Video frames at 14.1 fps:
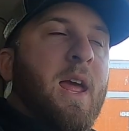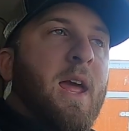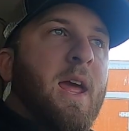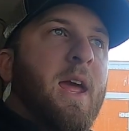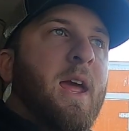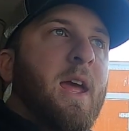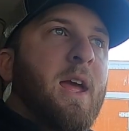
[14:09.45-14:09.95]

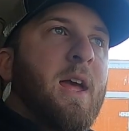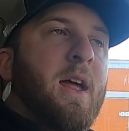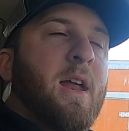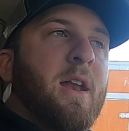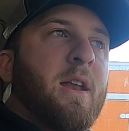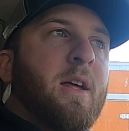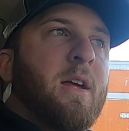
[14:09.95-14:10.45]

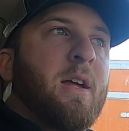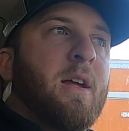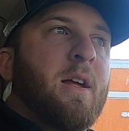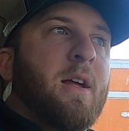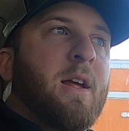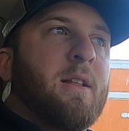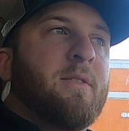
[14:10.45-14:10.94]
and
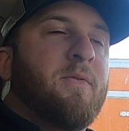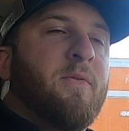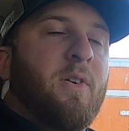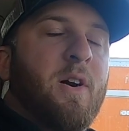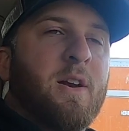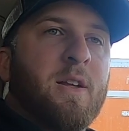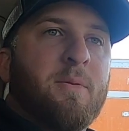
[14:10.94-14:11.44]
it's
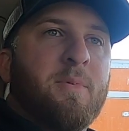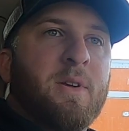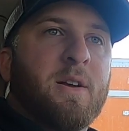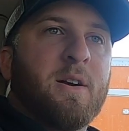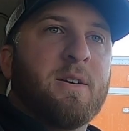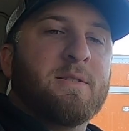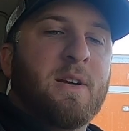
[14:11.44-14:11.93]
funny
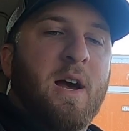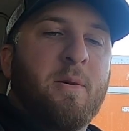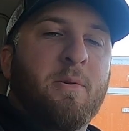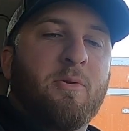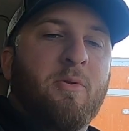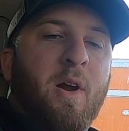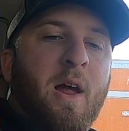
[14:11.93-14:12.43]
because I
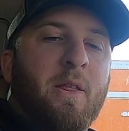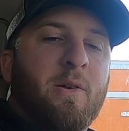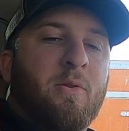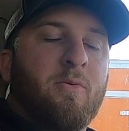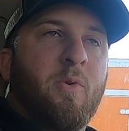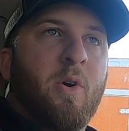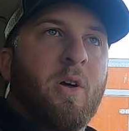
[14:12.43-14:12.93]
would
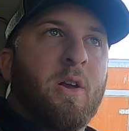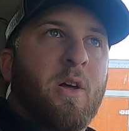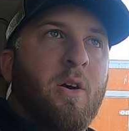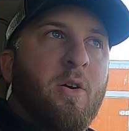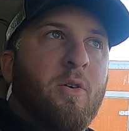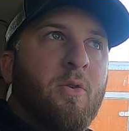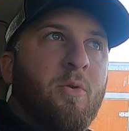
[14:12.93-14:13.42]
rather run
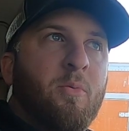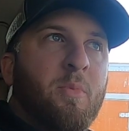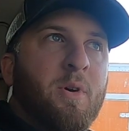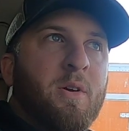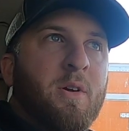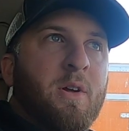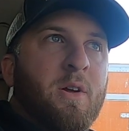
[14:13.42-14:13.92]

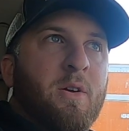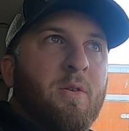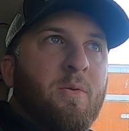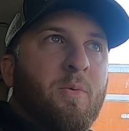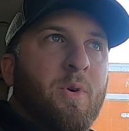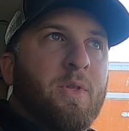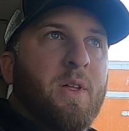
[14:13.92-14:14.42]
home
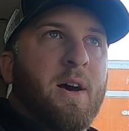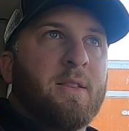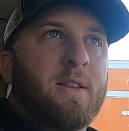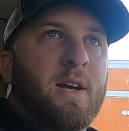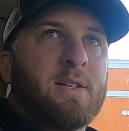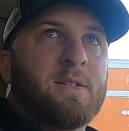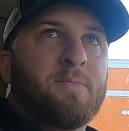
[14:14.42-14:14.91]

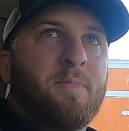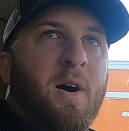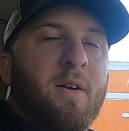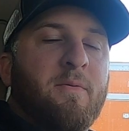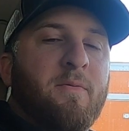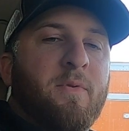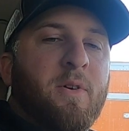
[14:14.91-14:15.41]
without that
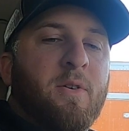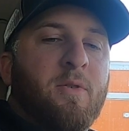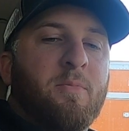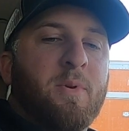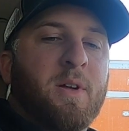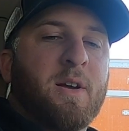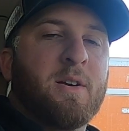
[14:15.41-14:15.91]
spot
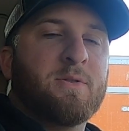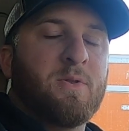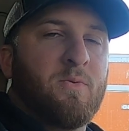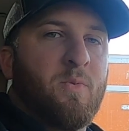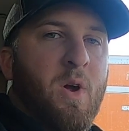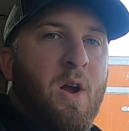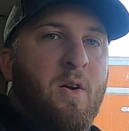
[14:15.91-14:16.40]
filled, because
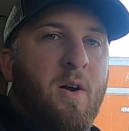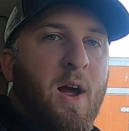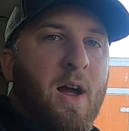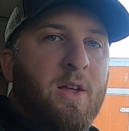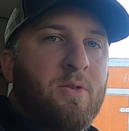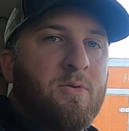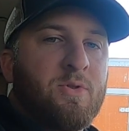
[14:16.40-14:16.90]
of where
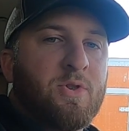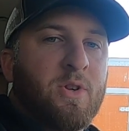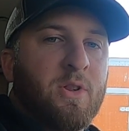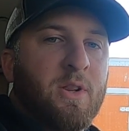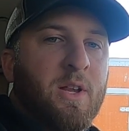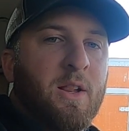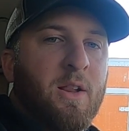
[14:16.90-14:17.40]
I
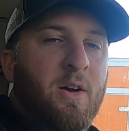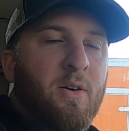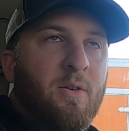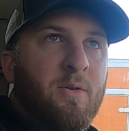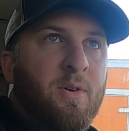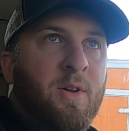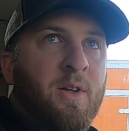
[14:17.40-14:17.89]
usually
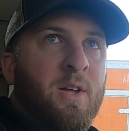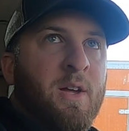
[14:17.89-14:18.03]
load